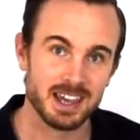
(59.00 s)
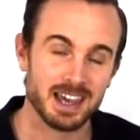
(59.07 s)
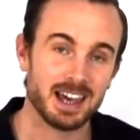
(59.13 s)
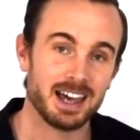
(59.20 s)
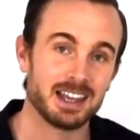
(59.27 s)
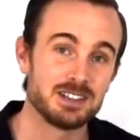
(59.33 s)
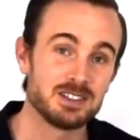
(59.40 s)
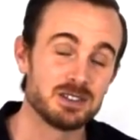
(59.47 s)

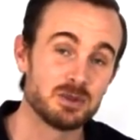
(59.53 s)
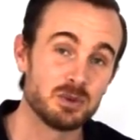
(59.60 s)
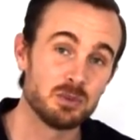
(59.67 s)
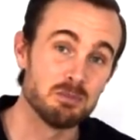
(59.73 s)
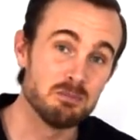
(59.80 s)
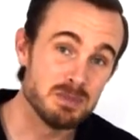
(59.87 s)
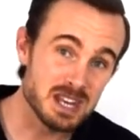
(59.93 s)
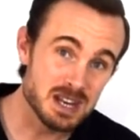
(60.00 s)
and
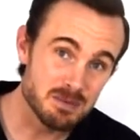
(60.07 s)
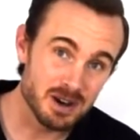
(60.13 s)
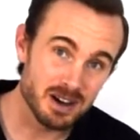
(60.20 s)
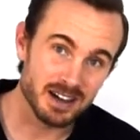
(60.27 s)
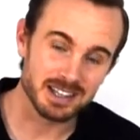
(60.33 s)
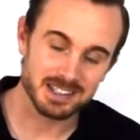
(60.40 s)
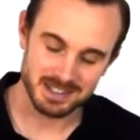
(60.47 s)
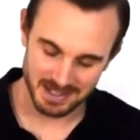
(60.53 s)

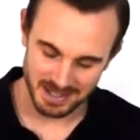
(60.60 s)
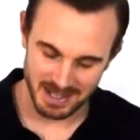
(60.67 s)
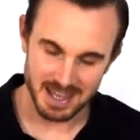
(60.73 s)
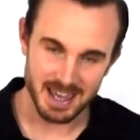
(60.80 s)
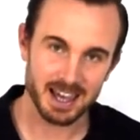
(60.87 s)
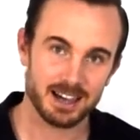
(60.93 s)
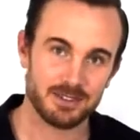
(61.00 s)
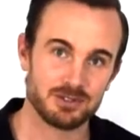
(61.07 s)
minimize the
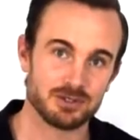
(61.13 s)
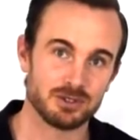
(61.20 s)
after